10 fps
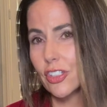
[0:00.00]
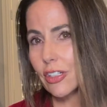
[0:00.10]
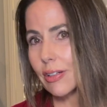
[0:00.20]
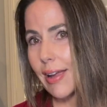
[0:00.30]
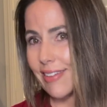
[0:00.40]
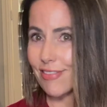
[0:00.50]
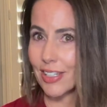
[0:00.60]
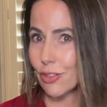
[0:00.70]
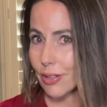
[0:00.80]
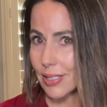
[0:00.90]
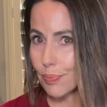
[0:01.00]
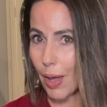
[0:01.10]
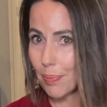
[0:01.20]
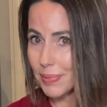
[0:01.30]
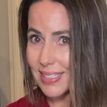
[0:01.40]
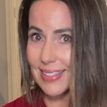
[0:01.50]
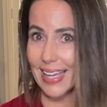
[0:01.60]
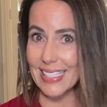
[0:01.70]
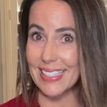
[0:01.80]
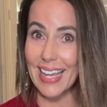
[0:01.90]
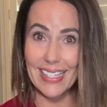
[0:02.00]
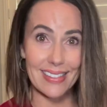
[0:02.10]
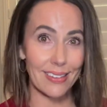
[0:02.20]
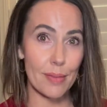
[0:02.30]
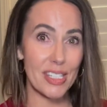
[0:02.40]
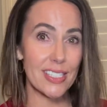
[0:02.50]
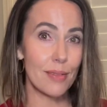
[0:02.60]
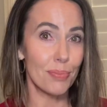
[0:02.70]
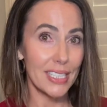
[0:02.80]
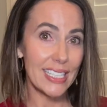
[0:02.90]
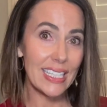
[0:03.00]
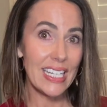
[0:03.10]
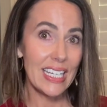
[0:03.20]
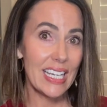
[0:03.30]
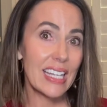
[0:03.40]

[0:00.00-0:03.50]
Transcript: your adventurous pup decide to test the limits completely,